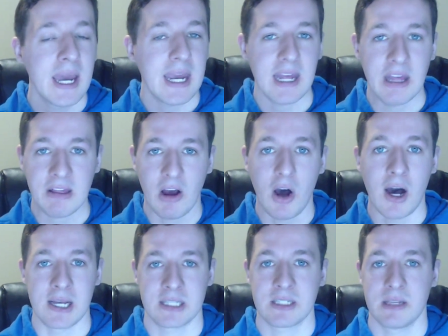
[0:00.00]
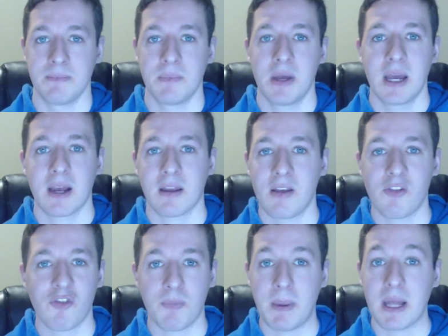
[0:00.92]
is awesome because he's
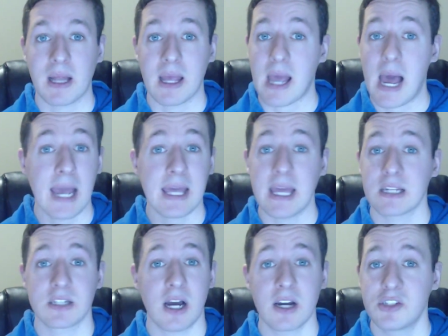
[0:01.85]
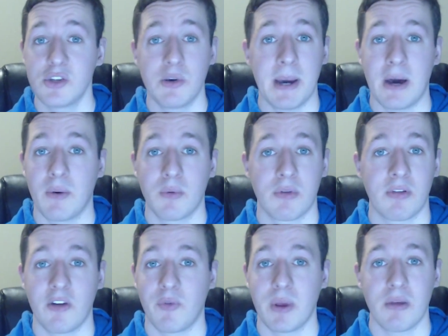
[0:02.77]
just being like, I can't talk to you about the
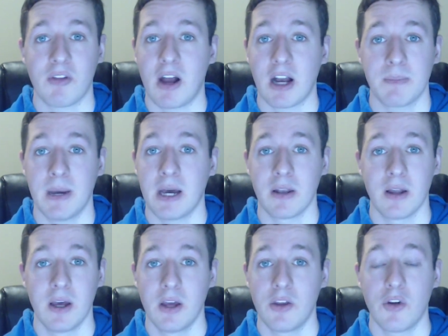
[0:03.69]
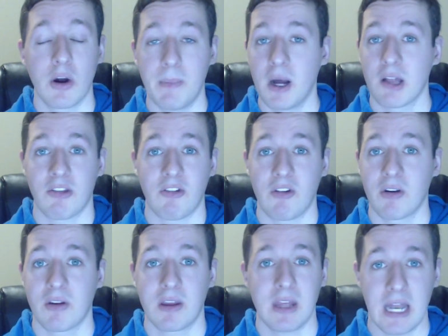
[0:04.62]
stuff we used to talk about. You're a monster.
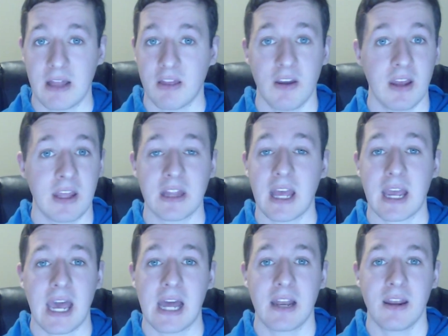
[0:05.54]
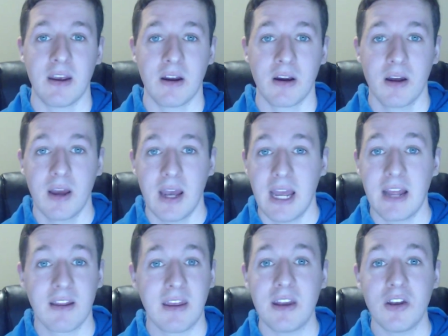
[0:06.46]
Get the, get the heck out of here. And
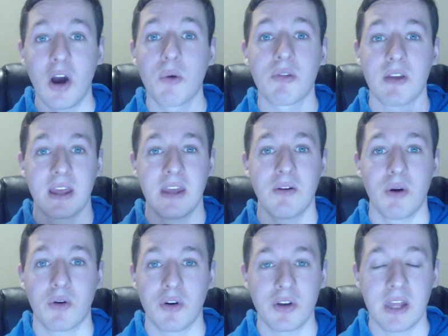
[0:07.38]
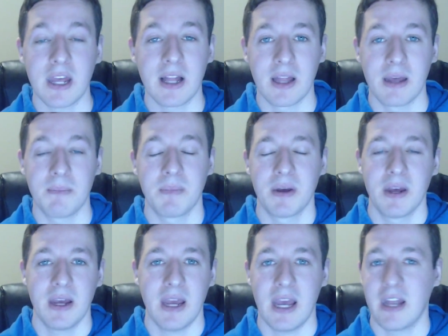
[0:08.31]
he knows like Hiro could kill him,
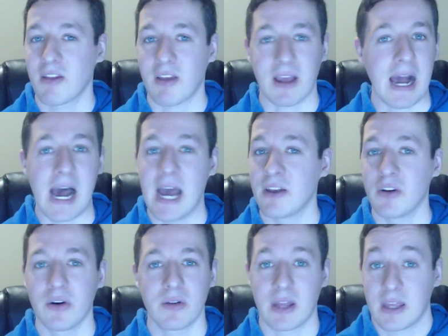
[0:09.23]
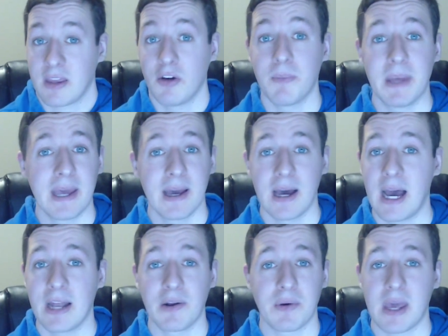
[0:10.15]
and he's like, I don't like kill me. I
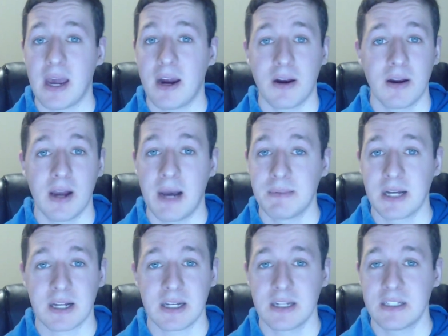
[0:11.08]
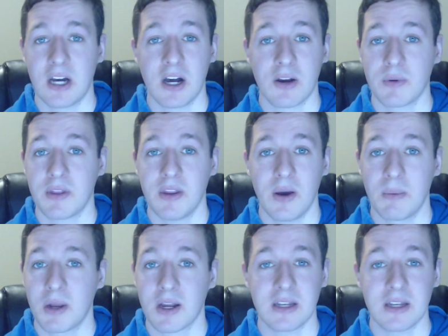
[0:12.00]
don't care. I'm not gonna dock with you. I'm not gonna